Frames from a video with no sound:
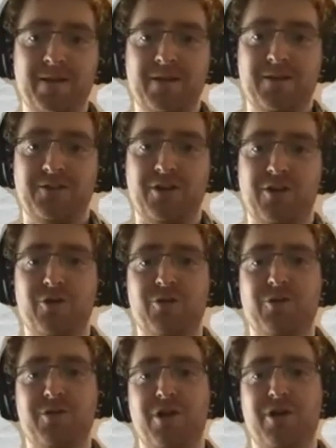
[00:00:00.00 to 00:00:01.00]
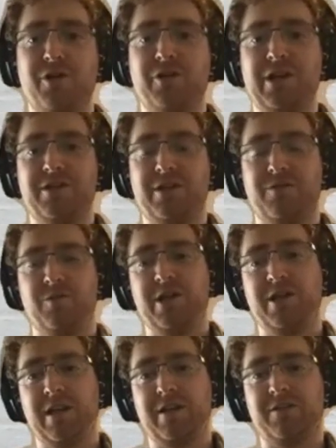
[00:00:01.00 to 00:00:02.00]
So not only did
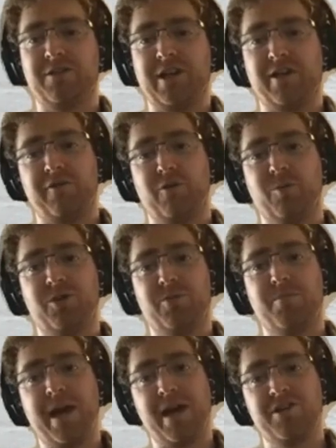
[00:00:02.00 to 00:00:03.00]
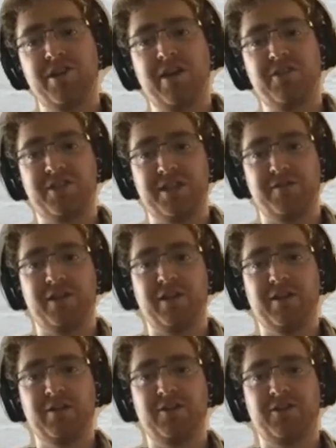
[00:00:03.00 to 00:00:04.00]
we get Terraform to manage our
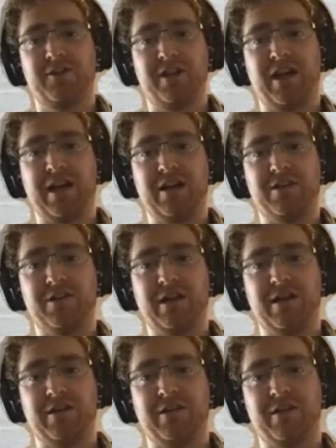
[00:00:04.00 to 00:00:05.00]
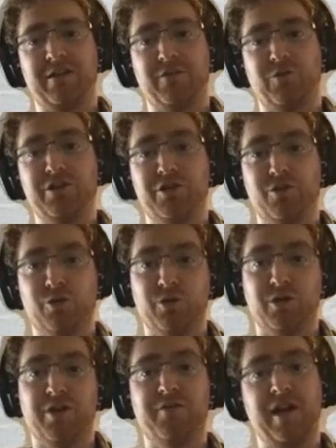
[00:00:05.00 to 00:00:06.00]
certificates and the
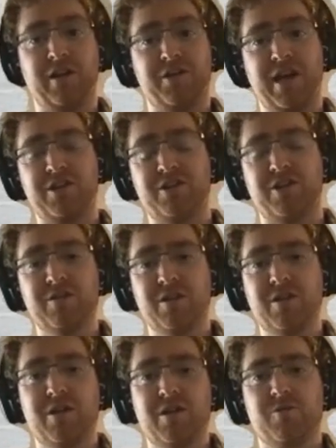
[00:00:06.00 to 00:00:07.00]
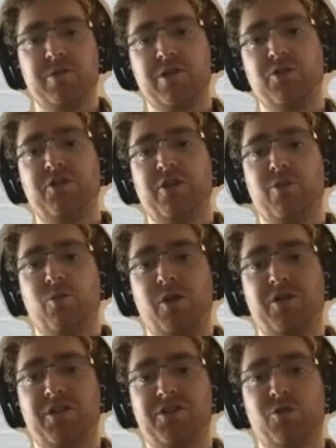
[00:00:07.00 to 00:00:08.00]
renewal and the validation, we also
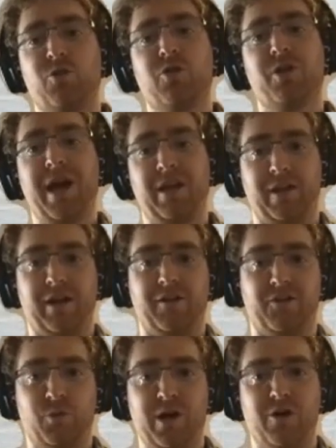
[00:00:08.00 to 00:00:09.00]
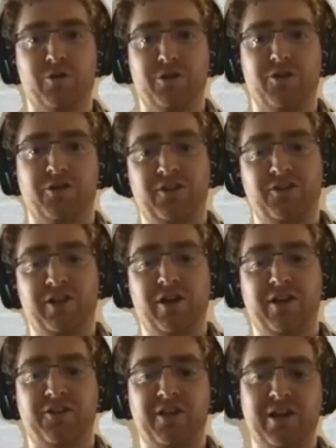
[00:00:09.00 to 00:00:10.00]
wanted to automate that as well using
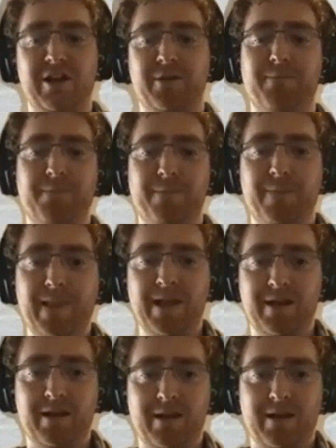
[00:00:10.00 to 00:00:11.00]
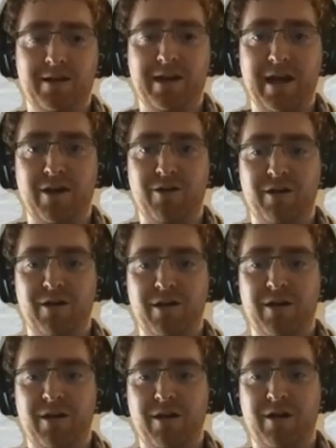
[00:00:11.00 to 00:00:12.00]
CI/CD. Now,
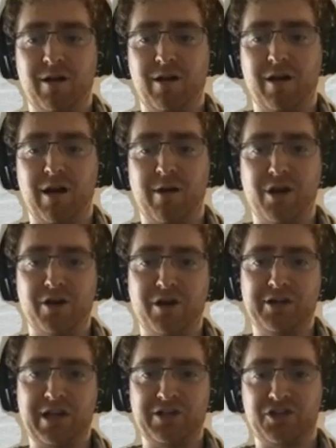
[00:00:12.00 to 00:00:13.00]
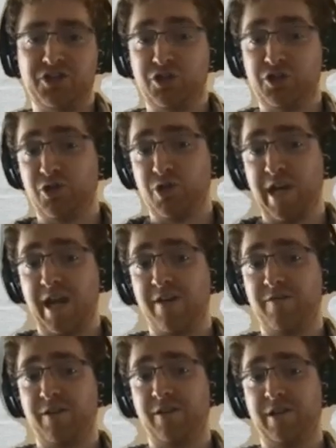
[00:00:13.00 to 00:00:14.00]
I'm not going to touch too
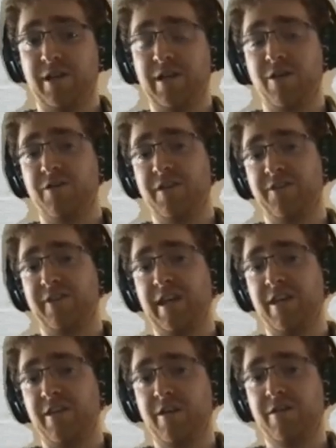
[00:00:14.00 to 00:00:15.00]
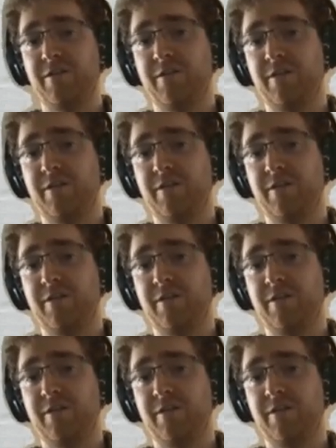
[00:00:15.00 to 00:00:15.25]
heavily on this either,